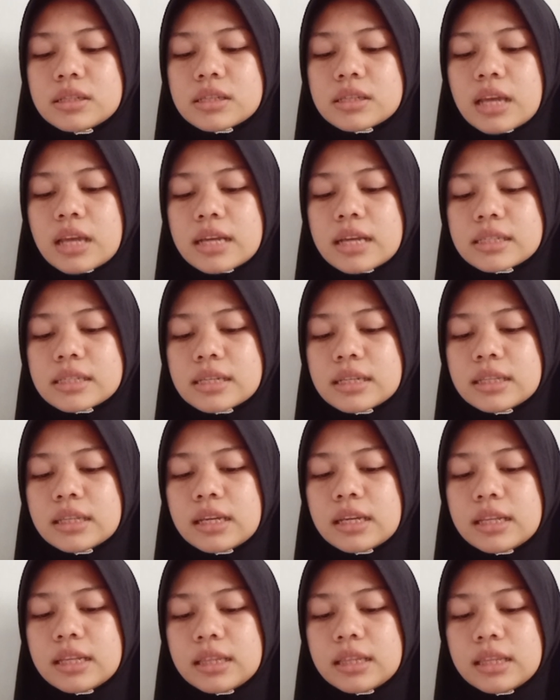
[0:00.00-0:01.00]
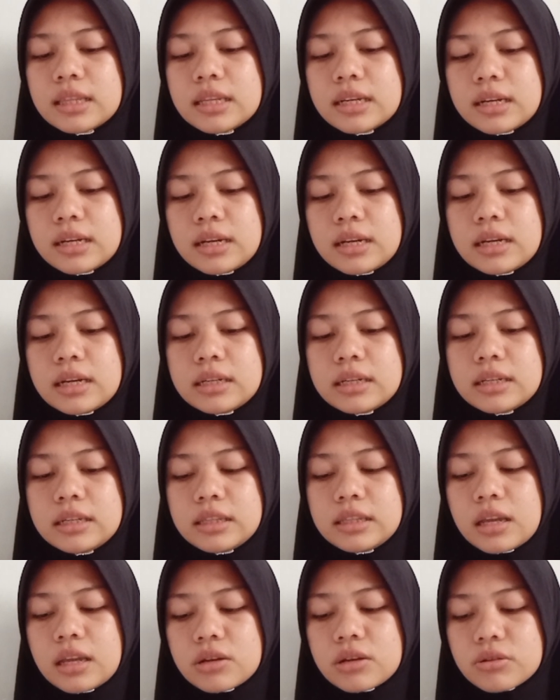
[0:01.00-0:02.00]
discussed in the
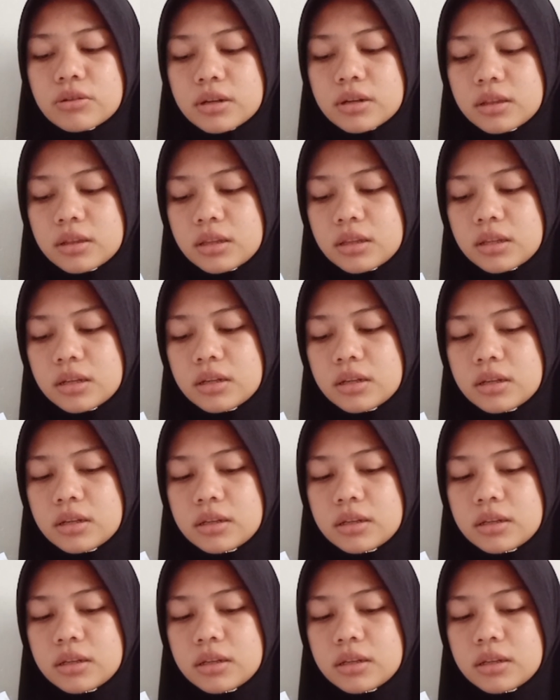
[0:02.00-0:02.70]
inaugural